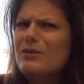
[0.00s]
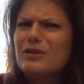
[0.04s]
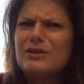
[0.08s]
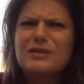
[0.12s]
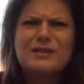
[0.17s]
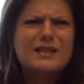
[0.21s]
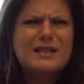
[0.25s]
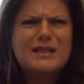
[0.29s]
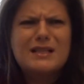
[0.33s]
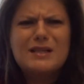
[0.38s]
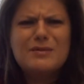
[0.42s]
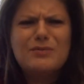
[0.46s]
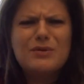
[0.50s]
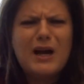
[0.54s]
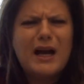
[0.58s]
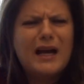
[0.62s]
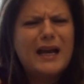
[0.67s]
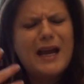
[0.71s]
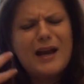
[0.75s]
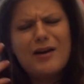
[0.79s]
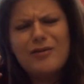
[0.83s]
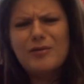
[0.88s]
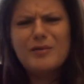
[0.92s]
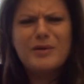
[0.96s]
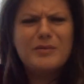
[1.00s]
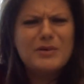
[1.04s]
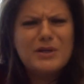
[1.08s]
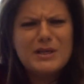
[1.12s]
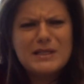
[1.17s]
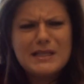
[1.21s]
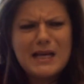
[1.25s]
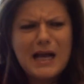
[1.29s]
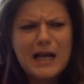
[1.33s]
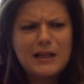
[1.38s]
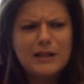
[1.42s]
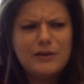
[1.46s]
or 60%, I can't remember
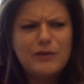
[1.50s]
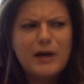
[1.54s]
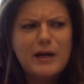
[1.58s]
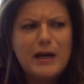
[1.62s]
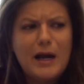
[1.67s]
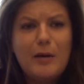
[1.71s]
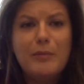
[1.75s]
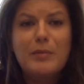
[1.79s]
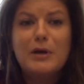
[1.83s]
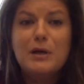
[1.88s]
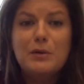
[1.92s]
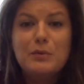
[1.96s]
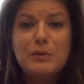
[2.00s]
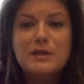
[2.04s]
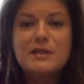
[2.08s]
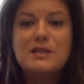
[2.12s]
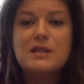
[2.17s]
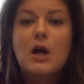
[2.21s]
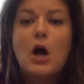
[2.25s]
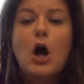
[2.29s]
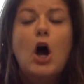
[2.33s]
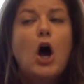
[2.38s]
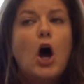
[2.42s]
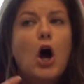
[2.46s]
exactly right now, but it was